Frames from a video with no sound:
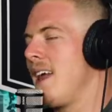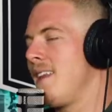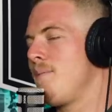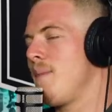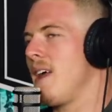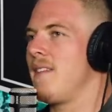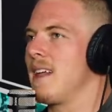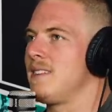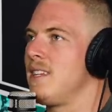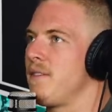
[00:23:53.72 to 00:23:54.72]
and and
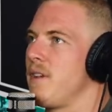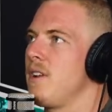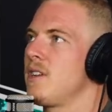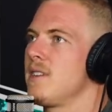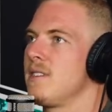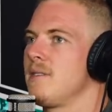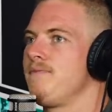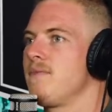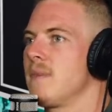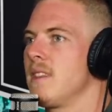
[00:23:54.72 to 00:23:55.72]
that's different because
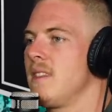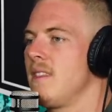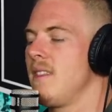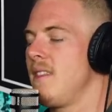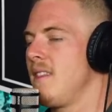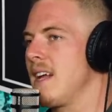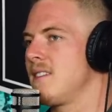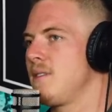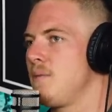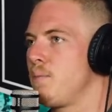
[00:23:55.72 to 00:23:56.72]

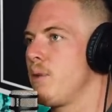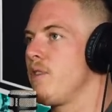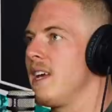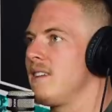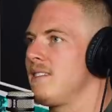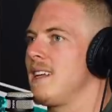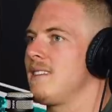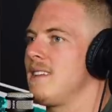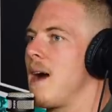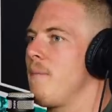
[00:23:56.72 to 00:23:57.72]
that's praise
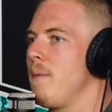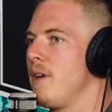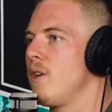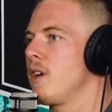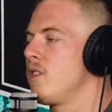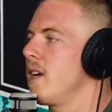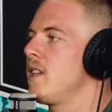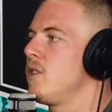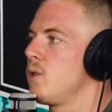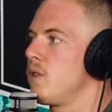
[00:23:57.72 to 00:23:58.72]
that's not maybe going
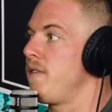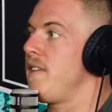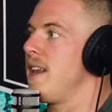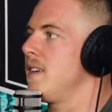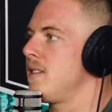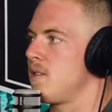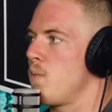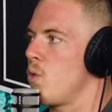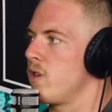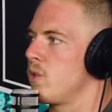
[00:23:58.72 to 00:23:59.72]
directly toward their fitness. It's
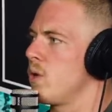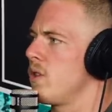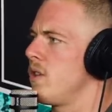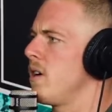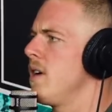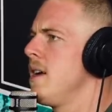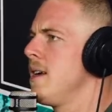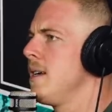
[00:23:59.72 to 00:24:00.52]
more toward their